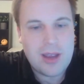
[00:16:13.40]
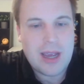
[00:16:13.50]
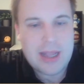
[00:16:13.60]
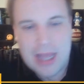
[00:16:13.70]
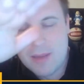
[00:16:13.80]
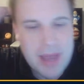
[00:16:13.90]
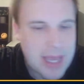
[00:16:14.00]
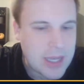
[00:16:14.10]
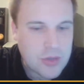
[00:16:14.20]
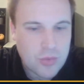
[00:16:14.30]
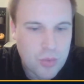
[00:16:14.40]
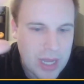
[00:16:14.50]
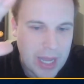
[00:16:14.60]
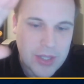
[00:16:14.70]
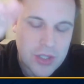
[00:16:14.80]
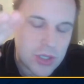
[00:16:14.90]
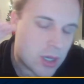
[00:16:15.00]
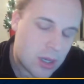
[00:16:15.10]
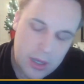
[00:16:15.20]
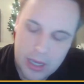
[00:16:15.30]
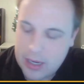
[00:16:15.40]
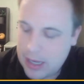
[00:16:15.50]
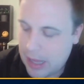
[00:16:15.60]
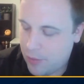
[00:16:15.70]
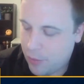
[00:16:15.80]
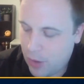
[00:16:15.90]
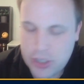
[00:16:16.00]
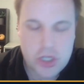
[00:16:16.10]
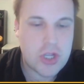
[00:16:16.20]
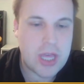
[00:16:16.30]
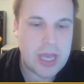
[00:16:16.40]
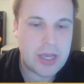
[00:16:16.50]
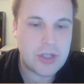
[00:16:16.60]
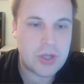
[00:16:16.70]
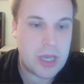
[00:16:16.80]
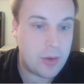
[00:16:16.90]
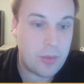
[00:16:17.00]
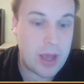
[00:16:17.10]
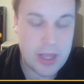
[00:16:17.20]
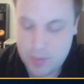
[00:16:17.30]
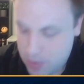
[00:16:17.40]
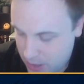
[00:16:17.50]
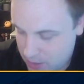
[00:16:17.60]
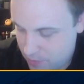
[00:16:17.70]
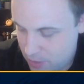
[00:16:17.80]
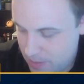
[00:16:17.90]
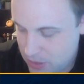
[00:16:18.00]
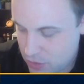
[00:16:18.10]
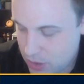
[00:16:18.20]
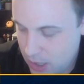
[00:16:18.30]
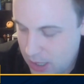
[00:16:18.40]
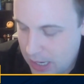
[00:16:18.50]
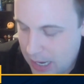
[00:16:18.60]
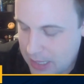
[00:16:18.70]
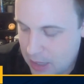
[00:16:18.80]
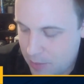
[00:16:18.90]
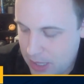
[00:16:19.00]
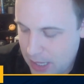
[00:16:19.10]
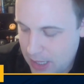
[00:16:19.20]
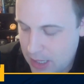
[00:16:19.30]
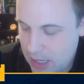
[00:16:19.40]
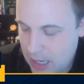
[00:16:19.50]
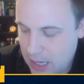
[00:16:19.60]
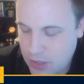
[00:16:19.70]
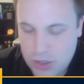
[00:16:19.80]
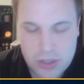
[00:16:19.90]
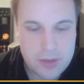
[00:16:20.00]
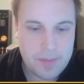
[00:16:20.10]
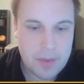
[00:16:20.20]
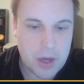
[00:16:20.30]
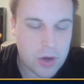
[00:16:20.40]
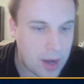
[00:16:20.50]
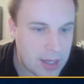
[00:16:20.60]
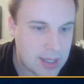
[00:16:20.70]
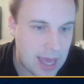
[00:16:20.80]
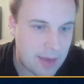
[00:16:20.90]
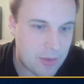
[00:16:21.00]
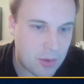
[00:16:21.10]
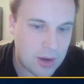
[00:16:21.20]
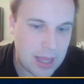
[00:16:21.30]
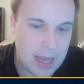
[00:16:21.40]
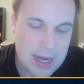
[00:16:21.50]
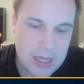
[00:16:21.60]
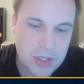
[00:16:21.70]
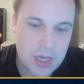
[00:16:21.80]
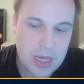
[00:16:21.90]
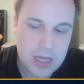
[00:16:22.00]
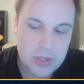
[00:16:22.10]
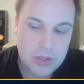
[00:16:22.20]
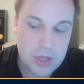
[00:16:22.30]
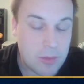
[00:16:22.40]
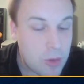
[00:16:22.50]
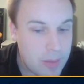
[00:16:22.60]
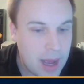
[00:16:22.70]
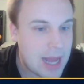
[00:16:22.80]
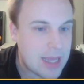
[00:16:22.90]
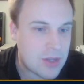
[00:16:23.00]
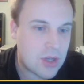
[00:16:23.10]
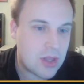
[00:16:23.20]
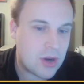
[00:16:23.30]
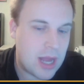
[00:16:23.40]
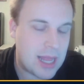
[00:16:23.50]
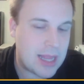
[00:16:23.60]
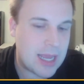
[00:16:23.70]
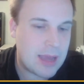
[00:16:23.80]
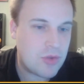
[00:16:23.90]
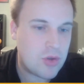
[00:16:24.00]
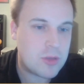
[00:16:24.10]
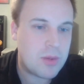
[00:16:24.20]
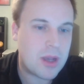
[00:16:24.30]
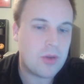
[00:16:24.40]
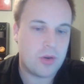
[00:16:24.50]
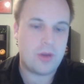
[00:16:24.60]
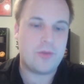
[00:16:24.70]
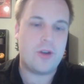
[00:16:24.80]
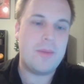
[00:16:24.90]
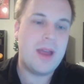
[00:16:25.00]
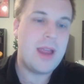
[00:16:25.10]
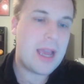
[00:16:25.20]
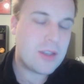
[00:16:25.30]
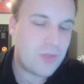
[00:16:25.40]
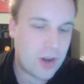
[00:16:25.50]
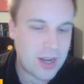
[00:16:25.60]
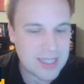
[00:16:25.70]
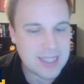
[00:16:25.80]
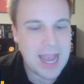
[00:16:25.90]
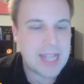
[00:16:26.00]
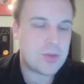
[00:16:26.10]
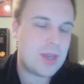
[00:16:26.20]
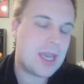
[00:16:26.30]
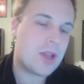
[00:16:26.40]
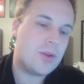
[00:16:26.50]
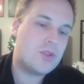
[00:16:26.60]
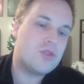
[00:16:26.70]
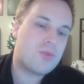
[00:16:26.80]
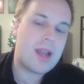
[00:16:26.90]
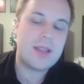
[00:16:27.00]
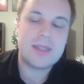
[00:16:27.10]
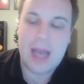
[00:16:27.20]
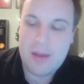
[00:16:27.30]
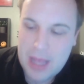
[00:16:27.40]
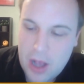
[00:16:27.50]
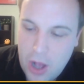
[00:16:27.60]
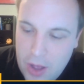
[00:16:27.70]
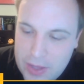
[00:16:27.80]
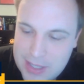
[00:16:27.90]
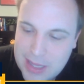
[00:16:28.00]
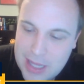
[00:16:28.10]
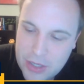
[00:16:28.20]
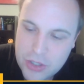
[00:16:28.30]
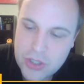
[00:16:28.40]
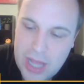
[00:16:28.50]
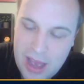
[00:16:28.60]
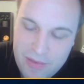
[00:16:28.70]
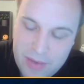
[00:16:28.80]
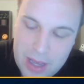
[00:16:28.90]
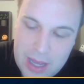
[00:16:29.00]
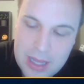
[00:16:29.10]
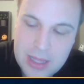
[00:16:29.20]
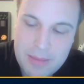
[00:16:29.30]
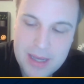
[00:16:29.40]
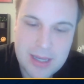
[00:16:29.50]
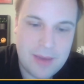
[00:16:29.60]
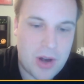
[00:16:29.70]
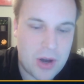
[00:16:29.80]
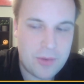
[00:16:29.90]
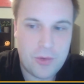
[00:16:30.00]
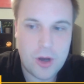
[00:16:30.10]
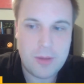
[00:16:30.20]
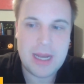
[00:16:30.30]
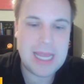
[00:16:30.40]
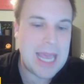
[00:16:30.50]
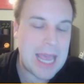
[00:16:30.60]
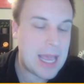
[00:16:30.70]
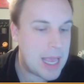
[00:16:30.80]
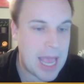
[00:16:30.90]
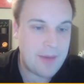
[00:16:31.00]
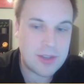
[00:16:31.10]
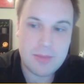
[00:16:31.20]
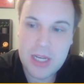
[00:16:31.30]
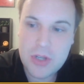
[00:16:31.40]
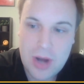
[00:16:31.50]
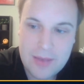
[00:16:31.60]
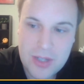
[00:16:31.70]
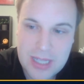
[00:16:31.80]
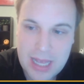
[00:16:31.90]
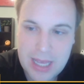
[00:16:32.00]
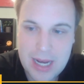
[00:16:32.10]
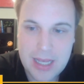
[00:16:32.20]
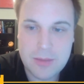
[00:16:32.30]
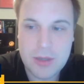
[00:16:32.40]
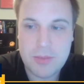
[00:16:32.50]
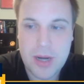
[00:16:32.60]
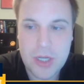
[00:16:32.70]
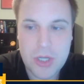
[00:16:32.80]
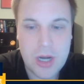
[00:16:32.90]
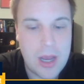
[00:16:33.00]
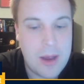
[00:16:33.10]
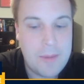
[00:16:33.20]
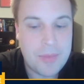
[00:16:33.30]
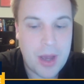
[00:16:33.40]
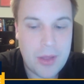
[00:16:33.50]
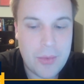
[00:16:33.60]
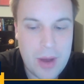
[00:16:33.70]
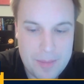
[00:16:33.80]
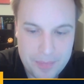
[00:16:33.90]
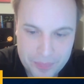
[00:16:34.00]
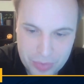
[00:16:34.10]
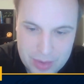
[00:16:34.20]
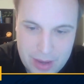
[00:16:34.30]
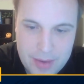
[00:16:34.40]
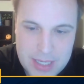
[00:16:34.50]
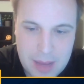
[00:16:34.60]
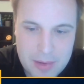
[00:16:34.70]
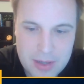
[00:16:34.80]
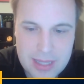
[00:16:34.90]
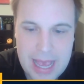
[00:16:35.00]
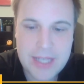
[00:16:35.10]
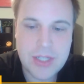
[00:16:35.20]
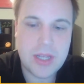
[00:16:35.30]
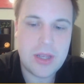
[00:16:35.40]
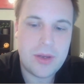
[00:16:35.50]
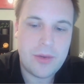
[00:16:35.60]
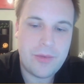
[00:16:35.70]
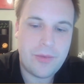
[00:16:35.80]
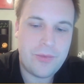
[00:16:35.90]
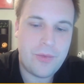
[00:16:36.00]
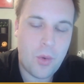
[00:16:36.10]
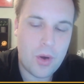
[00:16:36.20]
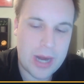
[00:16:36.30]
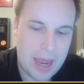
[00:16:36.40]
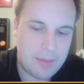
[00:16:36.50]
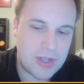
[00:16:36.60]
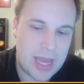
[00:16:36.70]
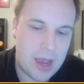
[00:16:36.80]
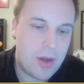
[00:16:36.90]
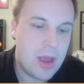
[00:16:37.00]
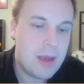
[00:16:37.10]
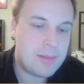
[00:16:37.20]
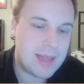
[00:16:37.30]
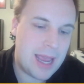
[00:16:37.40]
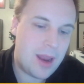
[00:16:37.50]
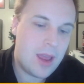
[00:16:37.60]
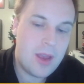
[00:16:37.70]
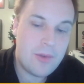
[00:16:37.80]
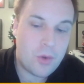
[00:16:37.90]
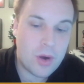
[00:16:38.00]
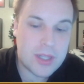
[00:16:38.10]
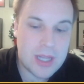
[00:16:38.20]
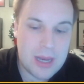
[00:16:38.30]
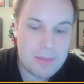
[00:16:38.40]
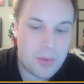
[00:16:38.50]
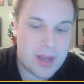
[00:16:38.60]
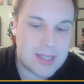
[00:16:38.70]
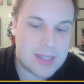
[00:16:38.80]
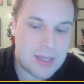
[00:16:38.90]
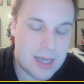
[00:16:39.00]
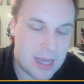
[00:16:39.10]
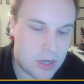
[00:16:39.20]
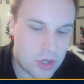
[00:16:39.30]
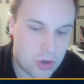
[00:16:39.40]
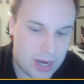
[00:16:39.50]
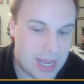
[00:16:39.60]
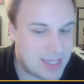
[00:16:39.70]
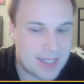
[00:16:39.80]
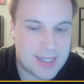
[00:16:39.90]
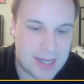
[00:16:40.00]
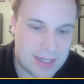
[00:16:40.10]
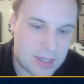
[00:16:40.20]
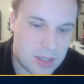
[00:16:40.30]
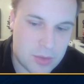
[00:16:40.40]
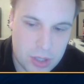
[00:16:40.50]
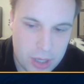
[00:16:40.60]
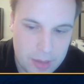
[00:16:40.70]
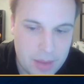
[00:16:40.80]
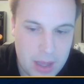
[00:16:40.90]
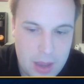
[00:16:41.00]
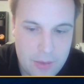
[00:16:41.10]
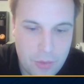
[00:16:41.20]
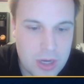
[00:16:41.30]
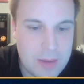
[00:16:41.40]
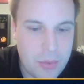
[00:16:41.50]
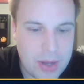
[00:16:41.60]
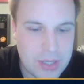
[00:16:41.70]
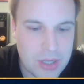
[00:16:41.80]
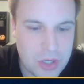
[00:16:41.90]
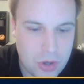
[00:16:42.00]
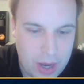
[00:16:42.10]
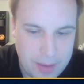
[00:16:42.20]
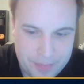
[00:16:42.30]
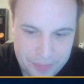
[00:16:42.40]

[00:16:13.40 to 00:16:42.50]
and, like, make his reads and rush things in a way that's productive for the Pacers. And then when he is across the half-court line, he's seeing more bodies. And they're not letting him do his pick and roll from as far to the side. So he can get going to his right all the time. And, like, all this little stuff that makes life harder for him. And he can't have as many drives. He's not getting as much pressure on the rim. Tyrese Haliburton's last 4 games now played 14 points in Detroit. He had 16 assists. He was still good. 14 points in Detroit,